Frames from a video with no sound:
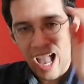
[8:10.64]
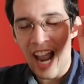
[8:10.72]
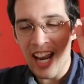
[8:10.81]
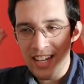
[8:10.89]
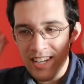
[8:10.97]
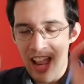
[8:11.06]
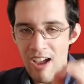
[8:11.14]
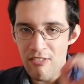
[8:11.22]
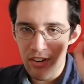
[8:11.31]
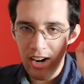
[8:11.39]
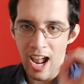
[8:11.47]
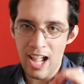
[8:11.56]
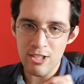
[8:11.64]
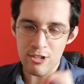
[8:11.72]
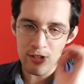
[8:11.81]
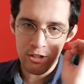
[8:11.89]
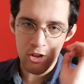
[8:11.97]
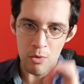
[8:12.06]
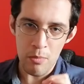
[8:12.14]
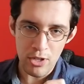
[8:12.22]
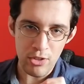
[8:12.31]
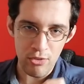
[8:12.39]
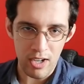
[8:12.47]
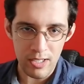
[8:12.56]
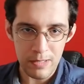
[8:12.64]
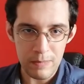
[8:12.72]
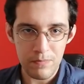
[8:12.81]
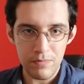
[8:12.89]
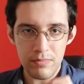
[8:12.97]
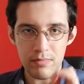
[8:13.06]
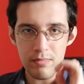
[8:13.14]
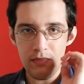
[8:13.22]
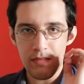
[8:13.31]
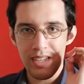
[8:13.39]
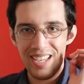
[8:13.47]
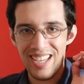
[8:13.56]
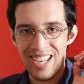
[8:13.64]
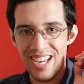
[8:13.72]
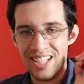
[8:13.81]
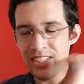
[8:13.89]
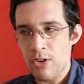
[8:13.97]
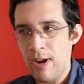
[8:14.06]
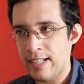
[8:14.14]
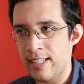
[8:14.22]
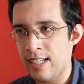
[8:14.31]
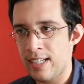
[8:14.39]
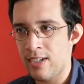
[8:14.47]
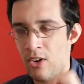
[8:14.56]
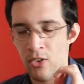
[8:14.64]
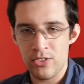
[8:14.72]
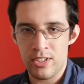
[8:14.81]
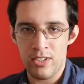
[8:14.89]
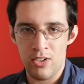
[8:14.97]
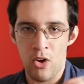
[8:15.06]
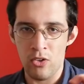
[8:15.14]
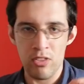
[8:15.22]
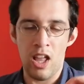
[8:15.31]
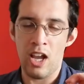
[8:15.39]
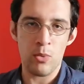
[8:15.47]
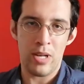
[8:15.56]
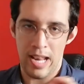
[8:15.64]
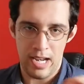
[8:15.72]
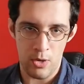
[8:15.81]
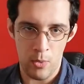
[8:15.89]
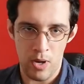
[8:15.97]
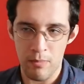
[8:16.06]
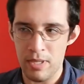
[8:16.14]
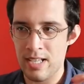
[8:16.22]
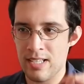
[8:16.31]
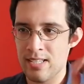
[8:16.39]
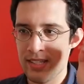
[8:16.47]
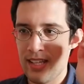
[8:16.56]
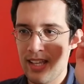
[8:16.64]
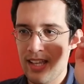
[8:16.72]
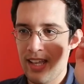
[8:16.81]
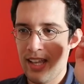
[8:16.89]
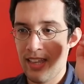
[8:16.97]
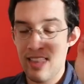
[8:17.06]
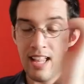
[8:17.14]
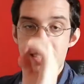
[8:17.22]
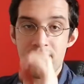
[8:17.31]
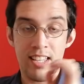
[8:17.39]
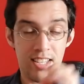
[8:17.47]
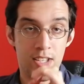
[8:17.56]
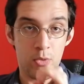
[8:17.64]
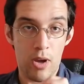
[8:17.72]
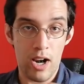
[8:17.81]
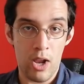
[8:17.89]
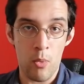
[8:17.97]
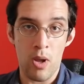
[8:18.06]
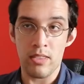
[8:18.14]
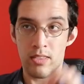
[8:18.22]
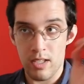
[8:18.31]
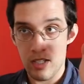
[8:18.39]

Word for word: I never had so much fun interacting on online with anyone because that's this is what I want.